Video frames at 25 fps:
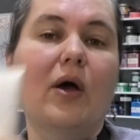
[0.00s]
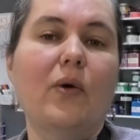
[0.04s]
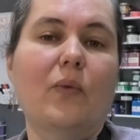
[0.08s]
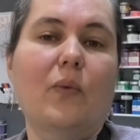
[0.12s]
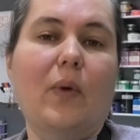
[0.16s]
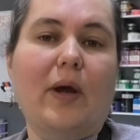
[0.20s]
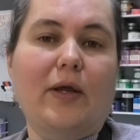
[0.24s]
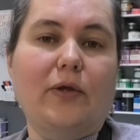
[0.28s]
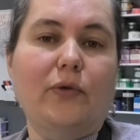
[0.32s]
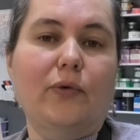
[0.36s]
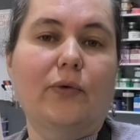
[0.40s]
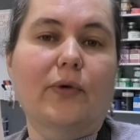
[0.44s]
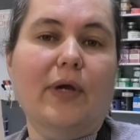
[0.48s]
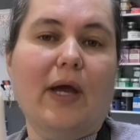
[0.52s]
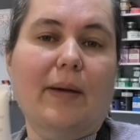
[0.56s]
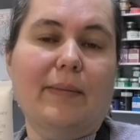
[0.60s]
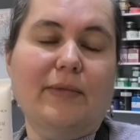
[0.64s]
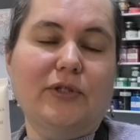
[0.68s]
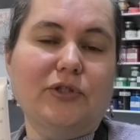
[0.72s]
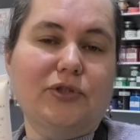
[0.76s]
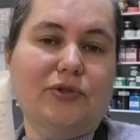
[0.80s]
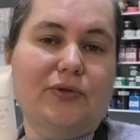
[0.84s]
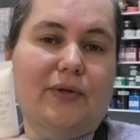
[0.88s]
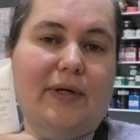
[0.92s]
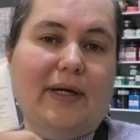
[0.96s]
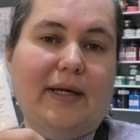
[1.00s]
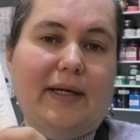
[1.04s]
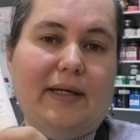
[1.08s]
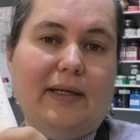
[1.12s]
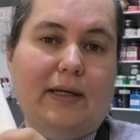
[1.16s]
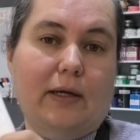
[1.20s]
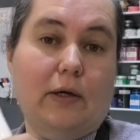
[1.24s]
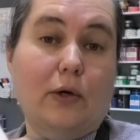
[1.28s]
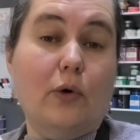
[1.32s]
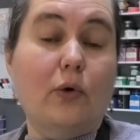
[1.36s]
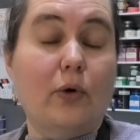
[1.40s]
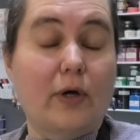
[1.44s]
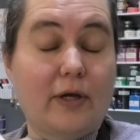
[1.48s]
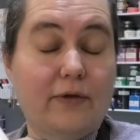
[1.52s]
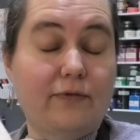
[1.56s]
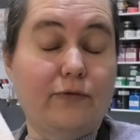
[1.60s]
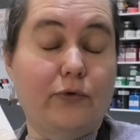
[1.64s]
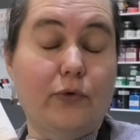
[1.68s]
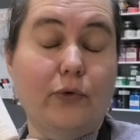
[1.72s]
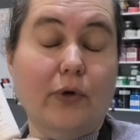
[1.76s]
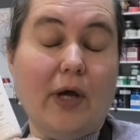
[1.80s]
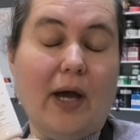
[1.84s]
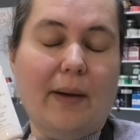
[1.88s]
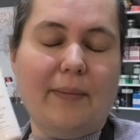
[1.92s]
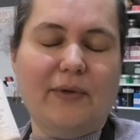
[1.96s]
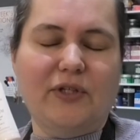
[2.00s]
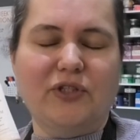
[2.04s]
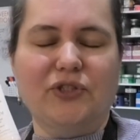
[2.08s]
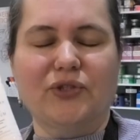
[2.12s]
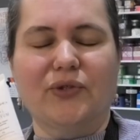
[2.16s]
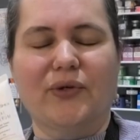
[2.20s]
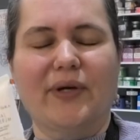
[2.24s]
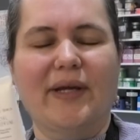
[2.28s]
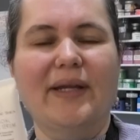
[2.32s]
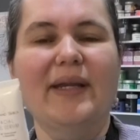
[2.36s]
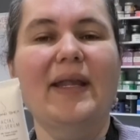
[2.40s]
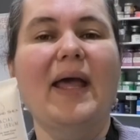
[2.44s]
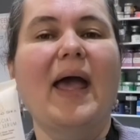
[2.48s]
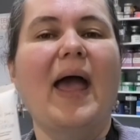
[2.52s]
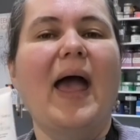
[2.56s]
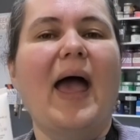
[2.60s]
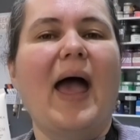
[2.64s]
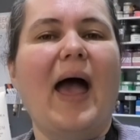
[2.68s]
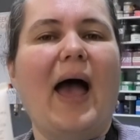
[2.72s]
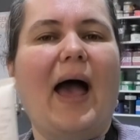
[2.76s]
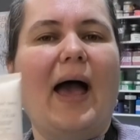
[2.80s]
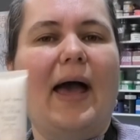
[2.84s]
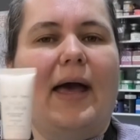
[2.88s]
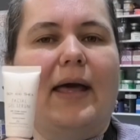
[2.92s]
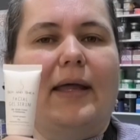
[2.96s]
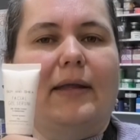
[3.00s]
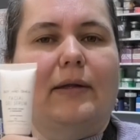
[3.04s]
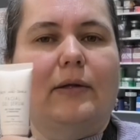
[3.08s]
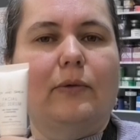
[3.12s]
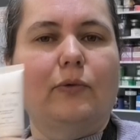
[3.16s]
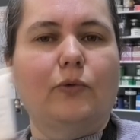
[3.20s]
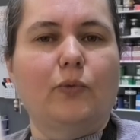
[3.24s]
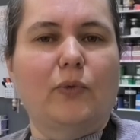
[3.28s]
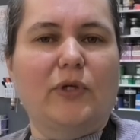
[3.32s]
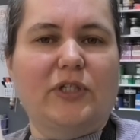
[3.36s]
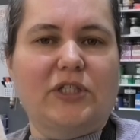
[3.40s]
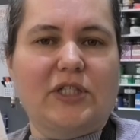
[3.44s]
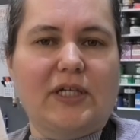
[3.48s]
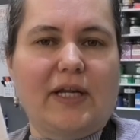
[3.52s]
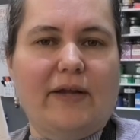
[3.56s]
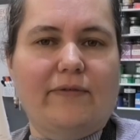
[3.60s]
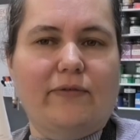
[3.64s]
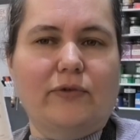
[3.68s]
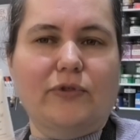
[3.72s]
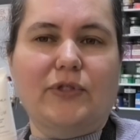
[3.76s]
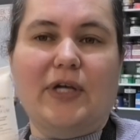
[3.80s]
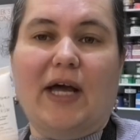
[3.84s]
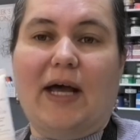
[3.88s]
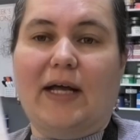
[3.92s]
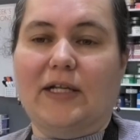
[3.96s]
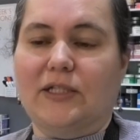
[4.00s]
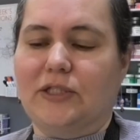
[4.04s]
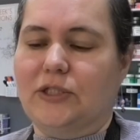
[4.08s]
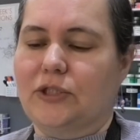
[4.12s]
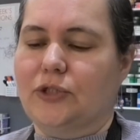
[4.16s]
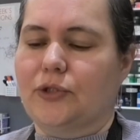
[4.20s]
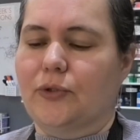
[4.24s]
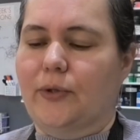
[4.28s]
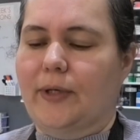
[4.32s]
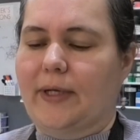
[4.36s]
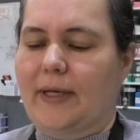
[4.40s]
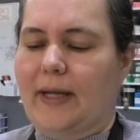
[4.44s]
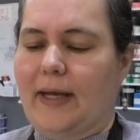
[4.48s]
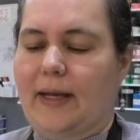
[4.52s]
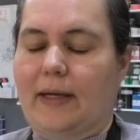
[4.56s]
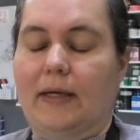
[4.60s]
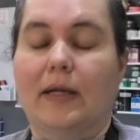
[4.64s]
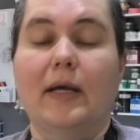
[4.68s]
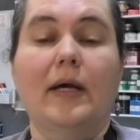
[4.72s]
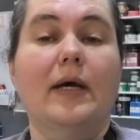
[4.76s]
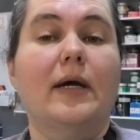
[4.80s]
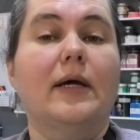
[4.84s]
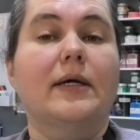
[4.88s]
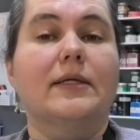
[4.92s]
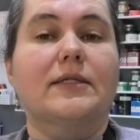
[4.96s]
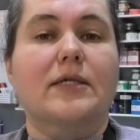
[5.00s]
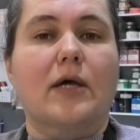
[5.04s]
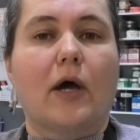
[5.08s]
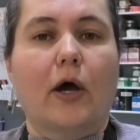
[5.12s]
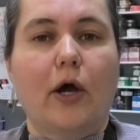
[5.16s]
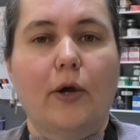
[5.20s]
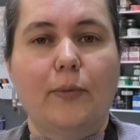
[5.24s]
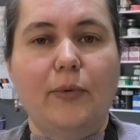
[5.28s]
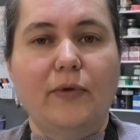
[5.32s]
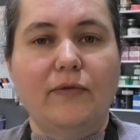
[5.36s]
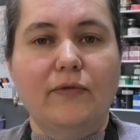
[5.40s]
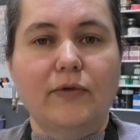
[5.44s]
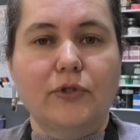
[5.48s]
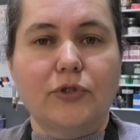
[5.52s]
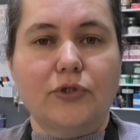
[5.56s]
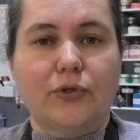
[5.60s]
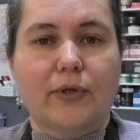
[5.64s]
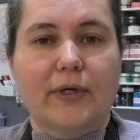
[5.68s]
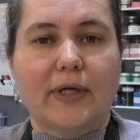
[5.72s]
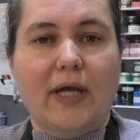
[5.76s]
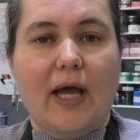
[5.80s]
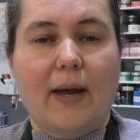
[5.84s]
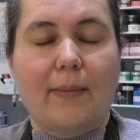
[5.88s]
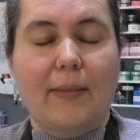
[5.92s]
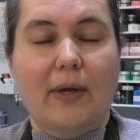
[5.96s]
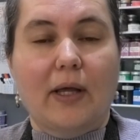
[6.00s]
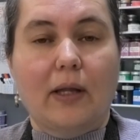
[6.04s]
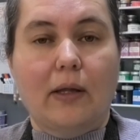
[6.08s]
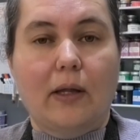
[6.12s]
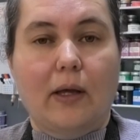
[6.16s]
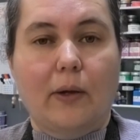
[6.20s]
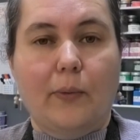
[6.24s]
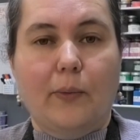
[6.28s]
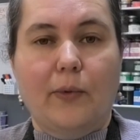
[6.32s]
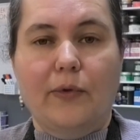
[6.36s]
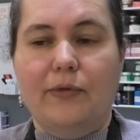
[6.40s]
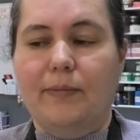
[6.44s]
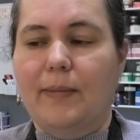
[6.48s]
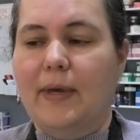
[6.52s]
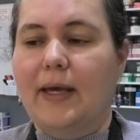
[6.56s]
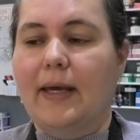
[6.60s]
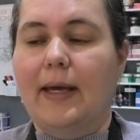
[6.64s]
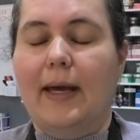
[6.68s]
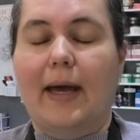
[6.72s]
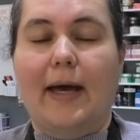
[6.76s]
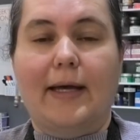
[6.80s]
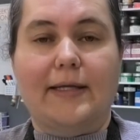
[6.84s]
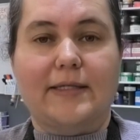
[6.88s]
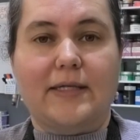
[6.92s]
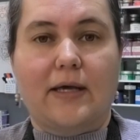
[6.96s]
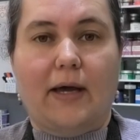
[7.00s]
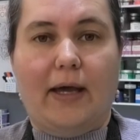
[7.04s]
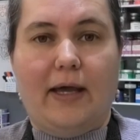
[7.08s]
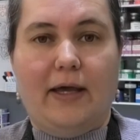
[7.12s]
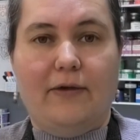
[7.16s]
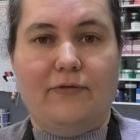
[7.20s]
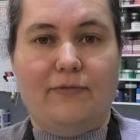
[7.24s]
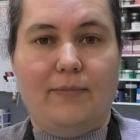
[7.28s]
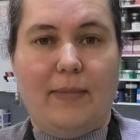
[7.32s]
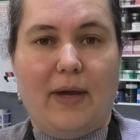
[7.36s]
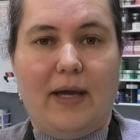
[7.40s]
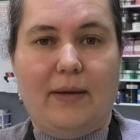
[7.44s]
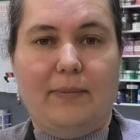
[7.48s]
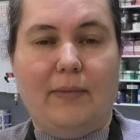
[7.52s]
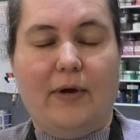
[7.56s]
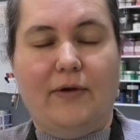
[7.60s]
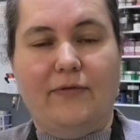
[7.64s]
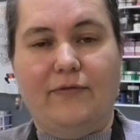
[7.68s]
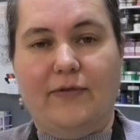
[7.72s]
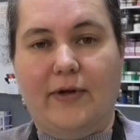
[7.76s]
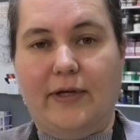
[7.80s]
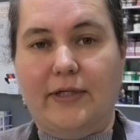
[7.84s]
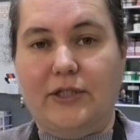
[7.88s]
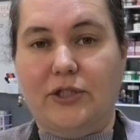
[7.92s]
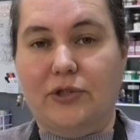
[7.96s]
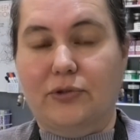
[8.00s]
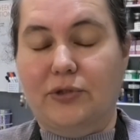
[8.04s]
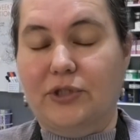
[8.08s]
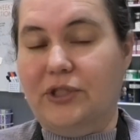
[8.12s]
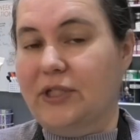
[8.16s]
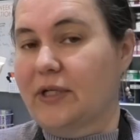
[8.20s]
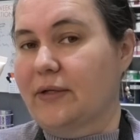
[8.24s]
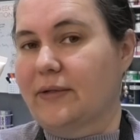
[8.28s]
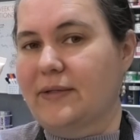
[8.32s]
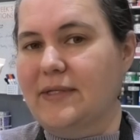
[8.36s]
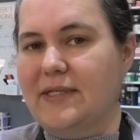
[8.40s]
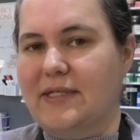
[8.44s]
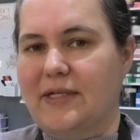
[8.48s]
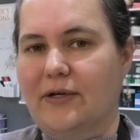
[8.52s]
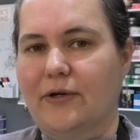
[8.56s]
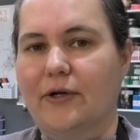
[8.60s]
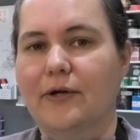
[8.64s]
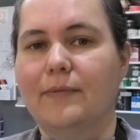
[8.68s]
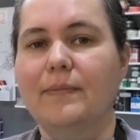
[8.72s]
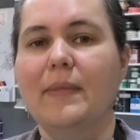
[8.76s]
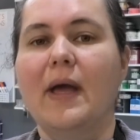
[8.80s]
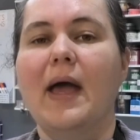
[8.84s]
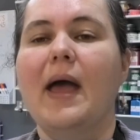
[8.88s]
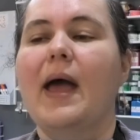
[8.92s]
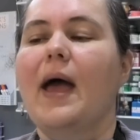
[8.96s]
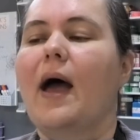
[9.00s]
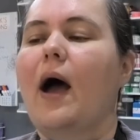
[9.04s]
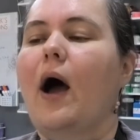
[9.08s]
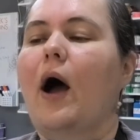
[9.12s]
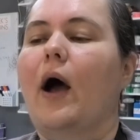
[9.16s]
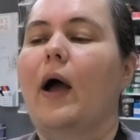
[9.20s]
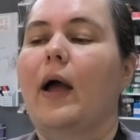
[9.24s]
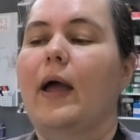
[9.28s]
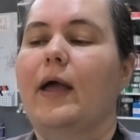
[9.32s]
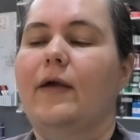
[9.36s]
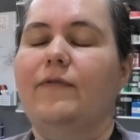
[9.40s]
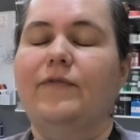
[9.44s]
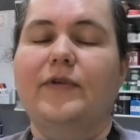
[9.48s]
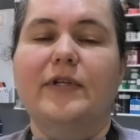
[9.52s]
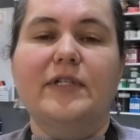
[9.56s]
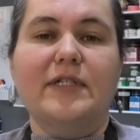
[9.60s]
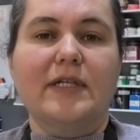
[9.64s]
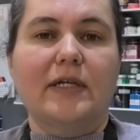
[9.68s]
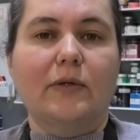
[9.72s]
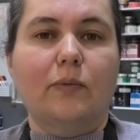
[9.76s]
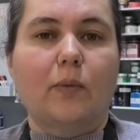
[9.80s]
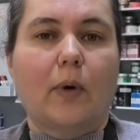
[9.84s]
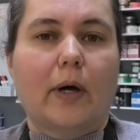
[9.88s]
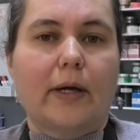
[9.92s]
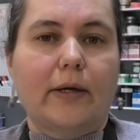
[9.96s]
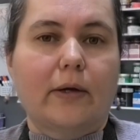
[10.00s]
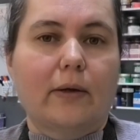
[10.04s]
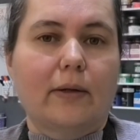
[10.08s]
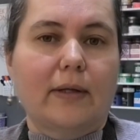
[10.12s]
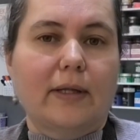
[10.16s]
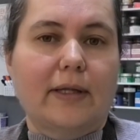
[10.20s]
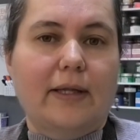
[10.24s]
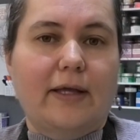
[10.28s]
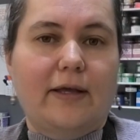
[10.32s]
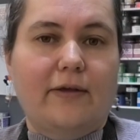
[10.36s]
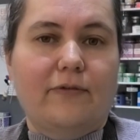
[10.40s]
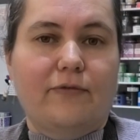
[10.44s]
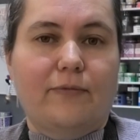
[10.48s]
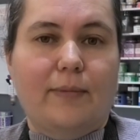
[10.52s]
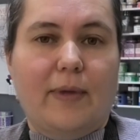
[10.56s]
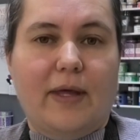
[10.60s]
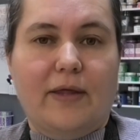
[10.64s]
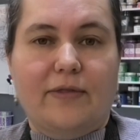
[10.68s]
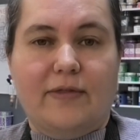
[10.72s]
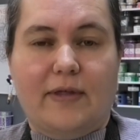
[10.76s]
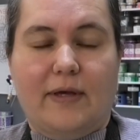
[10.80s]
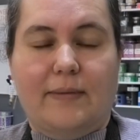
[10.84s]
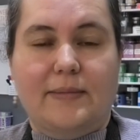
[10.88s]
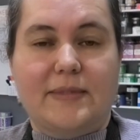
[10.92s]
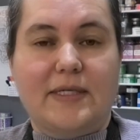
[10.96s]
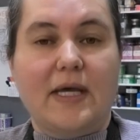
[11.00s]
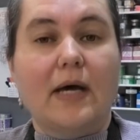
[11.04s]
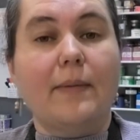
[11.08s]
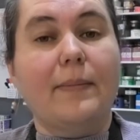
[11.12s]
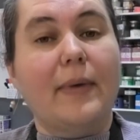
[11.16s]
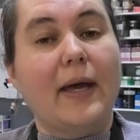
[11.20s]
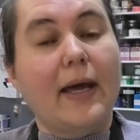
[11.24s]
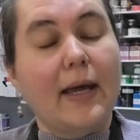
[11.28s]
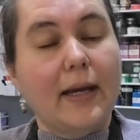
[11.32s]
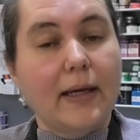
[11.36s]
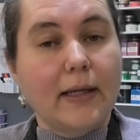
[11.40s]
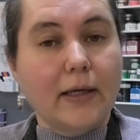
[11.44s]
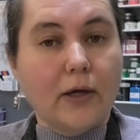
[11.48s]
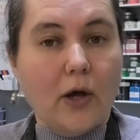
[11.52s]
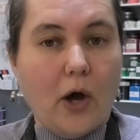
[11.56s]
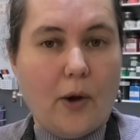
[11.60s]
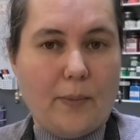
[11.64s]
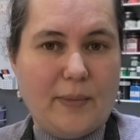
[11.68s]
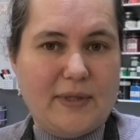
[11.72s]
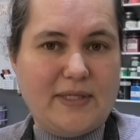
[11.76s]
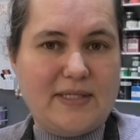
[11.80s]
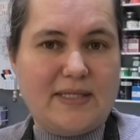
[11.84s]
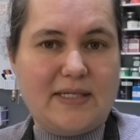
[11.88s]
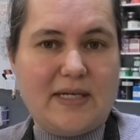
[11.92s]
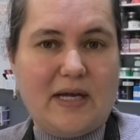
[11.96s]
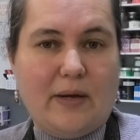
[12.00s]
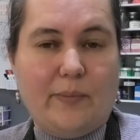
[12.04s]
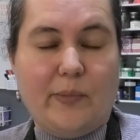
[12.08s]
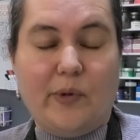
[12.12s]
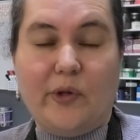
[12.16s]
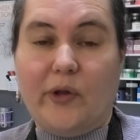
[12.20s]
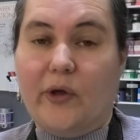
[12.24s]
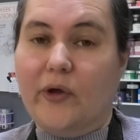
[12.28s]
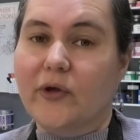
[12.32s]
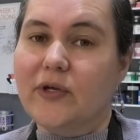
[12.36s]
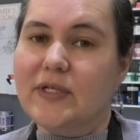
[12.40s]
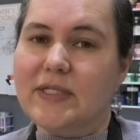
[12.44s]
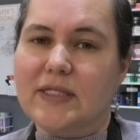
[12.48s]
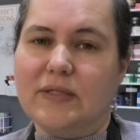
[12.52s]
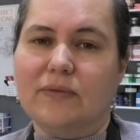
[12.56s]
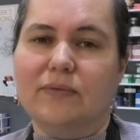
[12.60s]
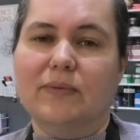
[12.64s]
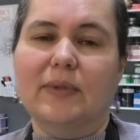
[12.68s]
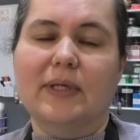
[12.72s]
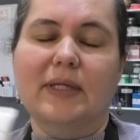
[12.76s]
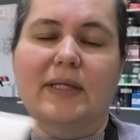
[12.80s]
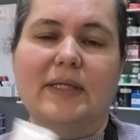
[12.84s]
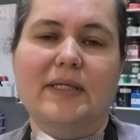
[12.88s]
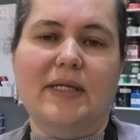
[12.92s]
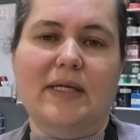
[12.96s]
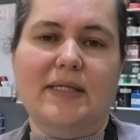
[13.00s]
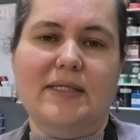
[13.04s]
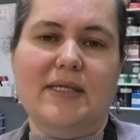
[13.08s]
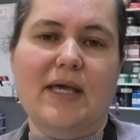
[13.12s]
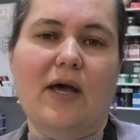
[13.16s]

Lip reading: when you come and join, or if you come and join, and which level to actually join at. So I hope you've enjoyed coming along with me as I have made my facial gel serum. If you did, why not leave me a thumbs up, any comments down below, because it really does